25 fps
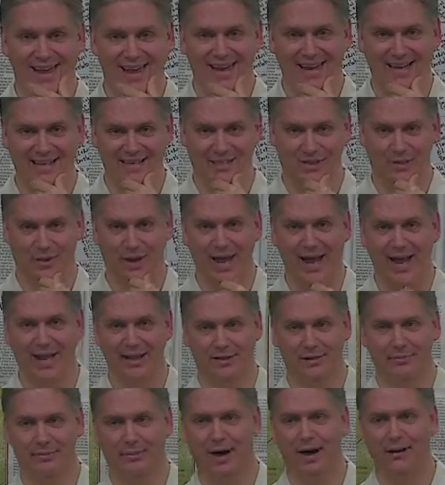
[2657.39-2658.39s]
And so I had
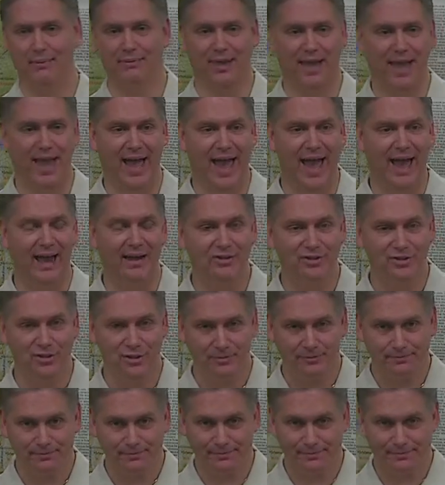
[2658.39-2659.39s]
to pop the hatch
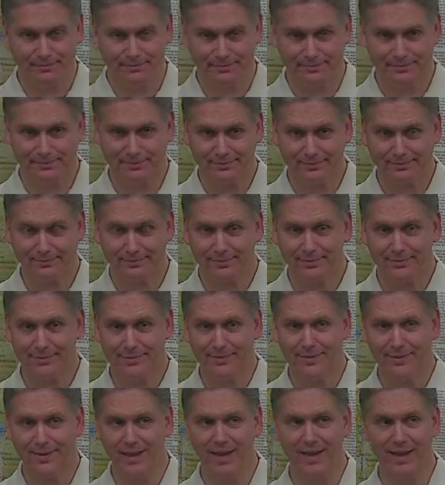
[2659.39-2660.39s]

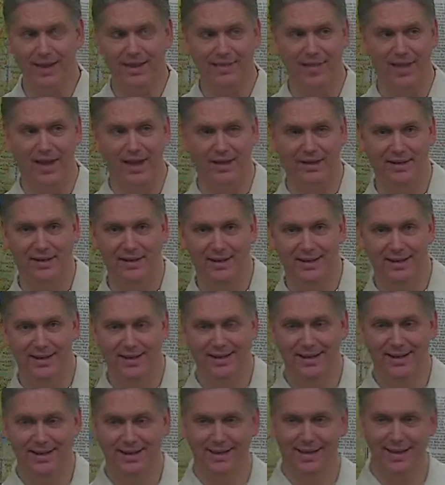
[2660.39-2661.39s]
and then,
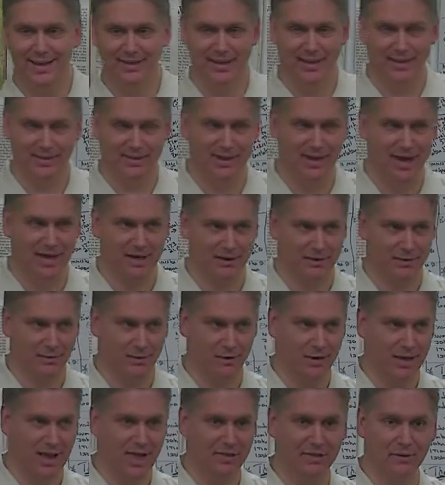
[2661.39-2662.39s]
and then kind of
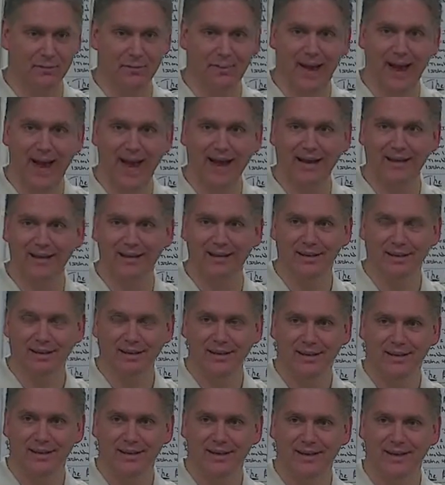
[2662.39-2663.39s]
crawl out the back
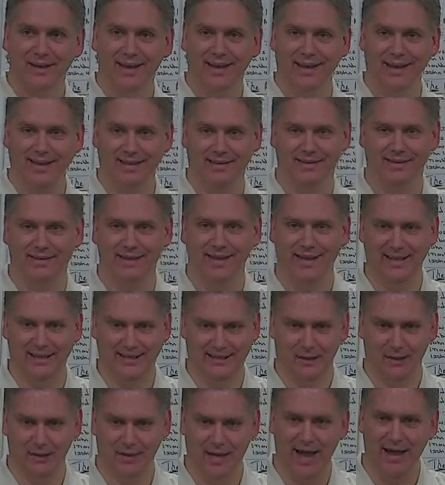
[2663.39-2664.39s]
and, and
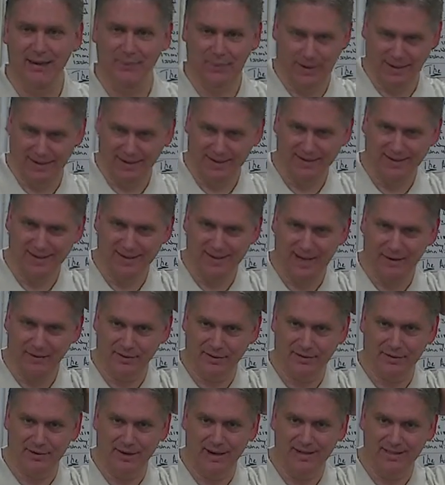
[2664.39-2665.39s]
go that way. That was
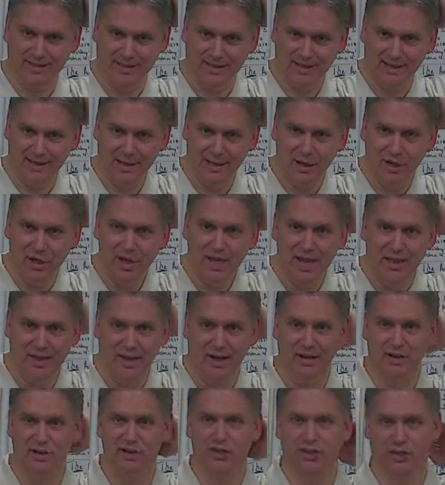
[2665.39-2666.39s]
crazy. And then
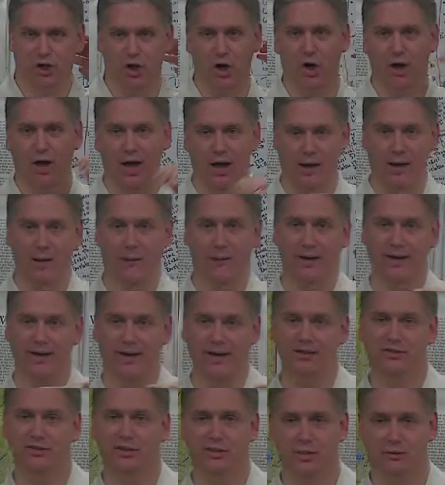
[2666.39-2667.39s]
I saw how I went
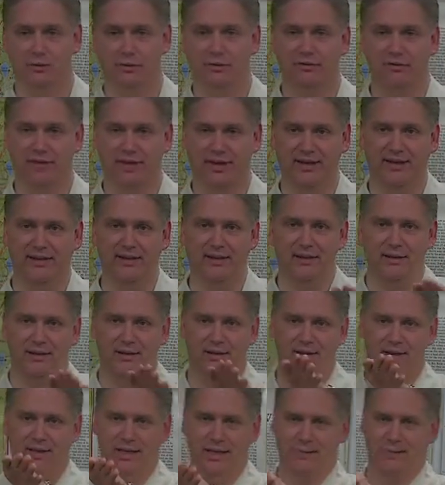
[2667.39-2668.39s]
into the ravine.
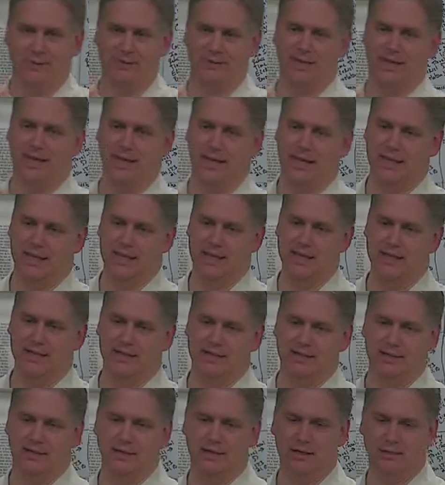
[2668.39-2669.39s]
It was like
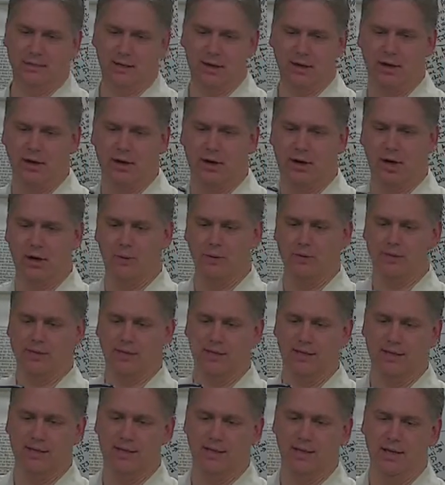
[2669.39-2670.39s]
this, and my car was
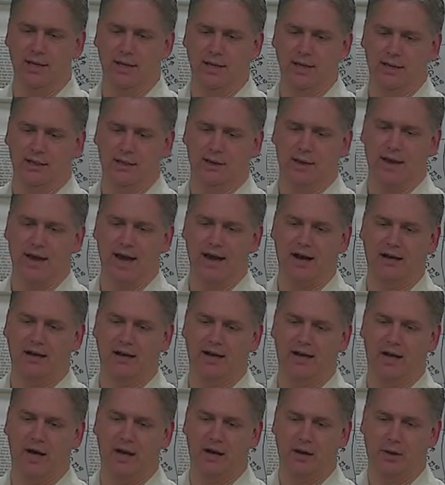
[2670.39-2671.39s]
like this. So how did I
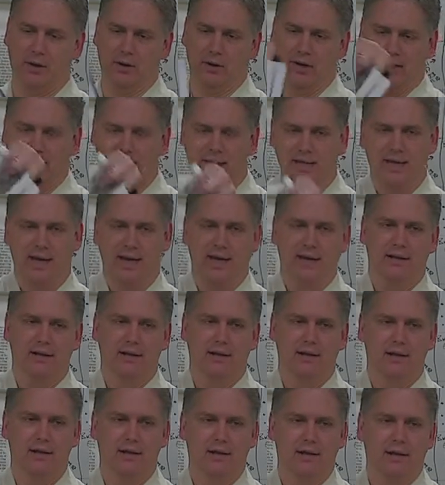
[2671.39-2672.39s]
not go like that?
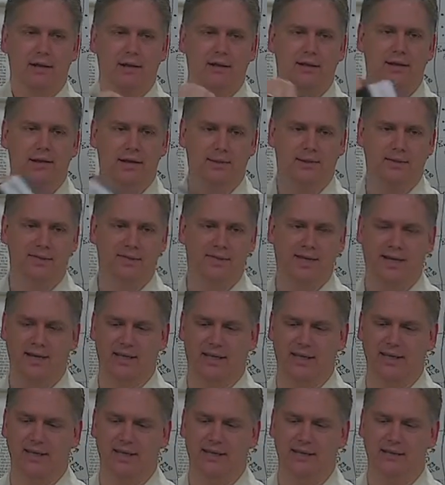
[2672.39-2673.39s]
It was like
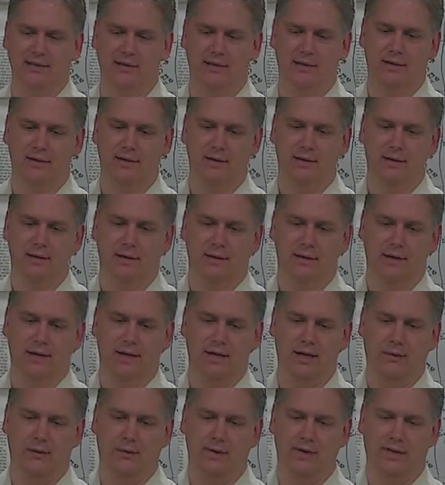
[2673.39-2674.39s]
this, and
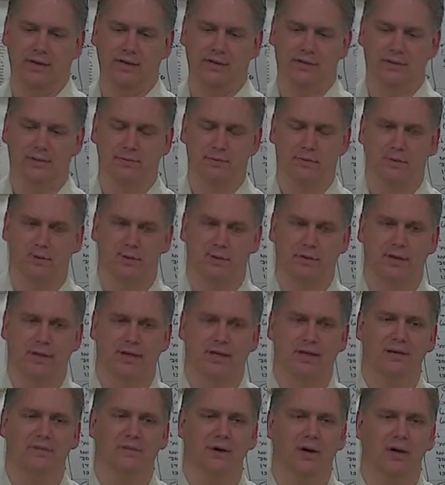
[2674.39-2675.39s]
it went in smooth. Like,
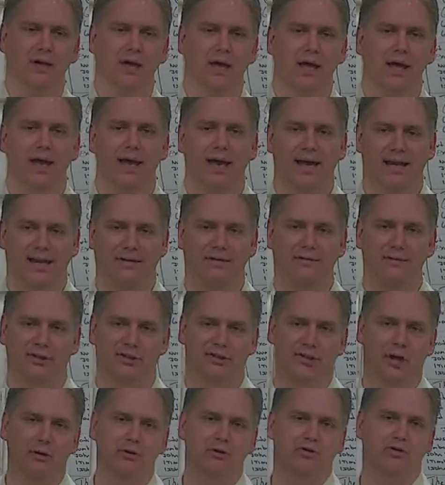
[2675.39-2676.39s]
come on. And even the
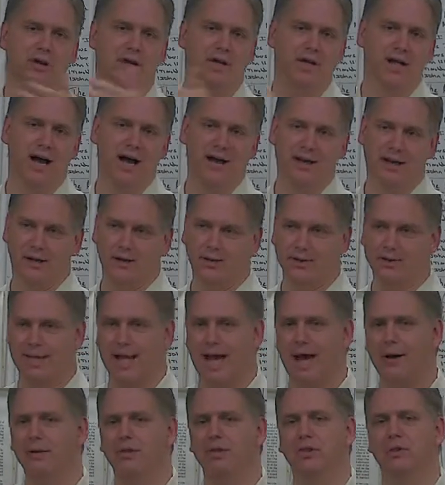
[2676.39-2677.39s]
tow truck guy goes,
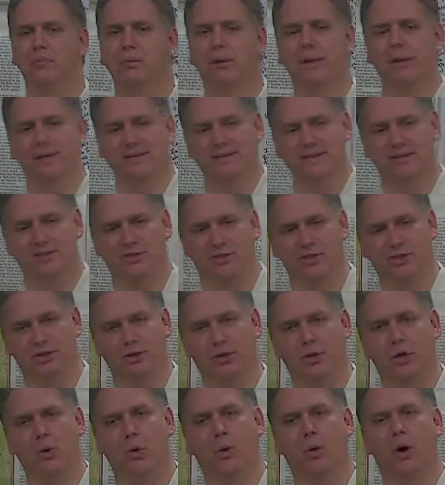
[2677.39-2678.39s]
How in the blazes did you
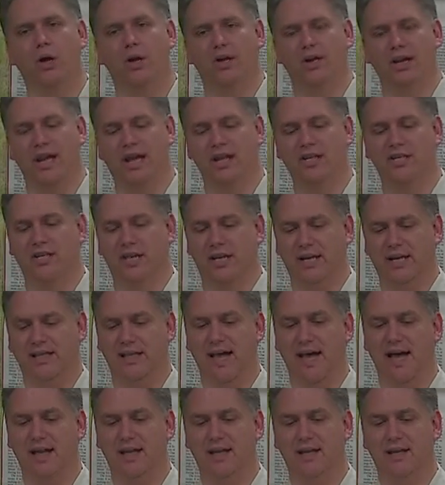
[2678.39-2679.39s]
go on an edge like
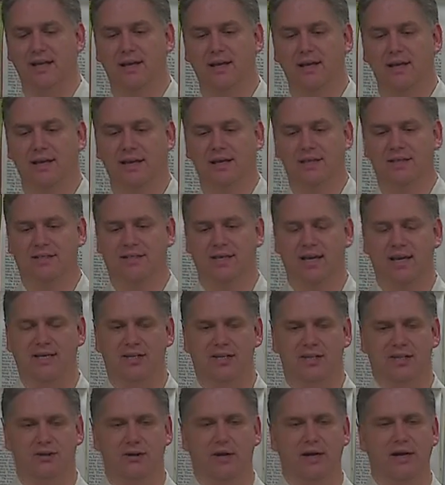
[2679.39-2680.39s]
that and stay
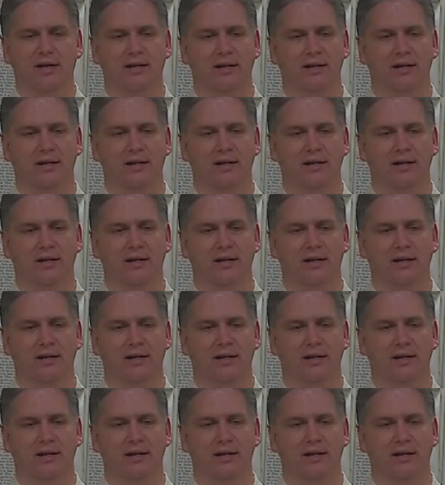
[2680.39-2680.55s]
straight?